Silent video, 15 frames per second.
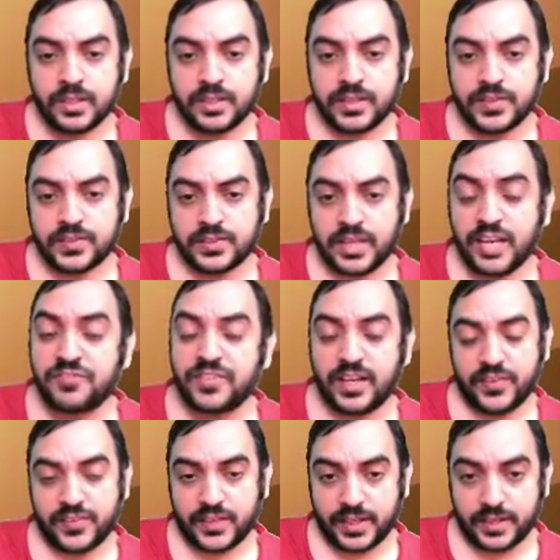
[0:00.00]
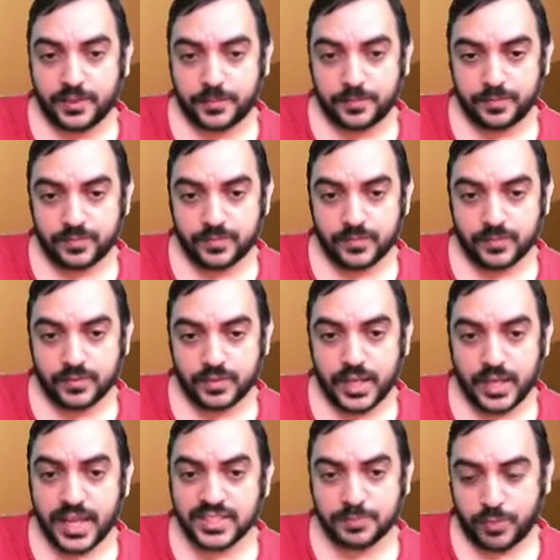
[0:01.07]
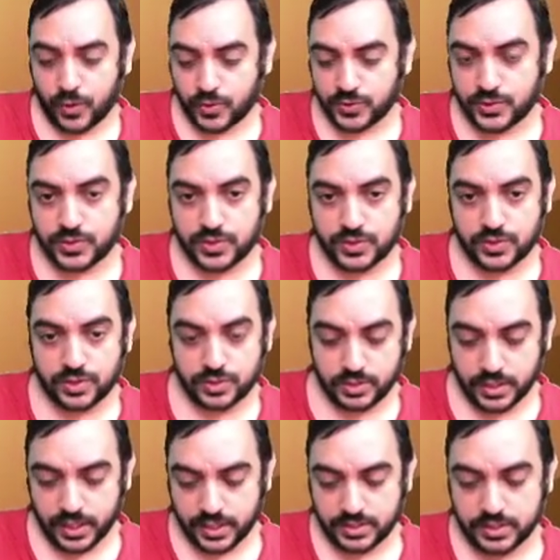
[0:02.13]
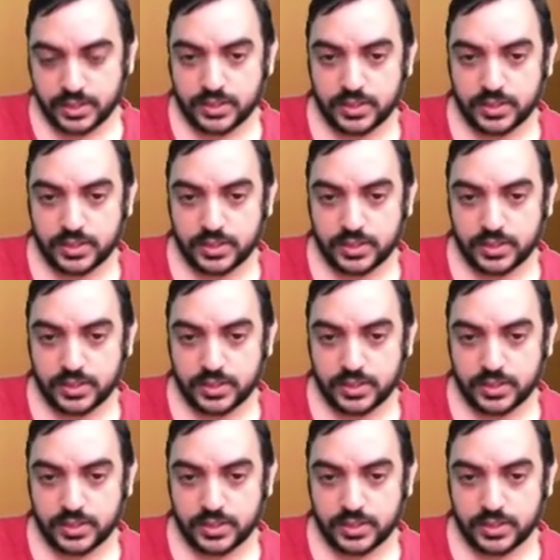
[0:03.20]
this left hand side as pounds. That is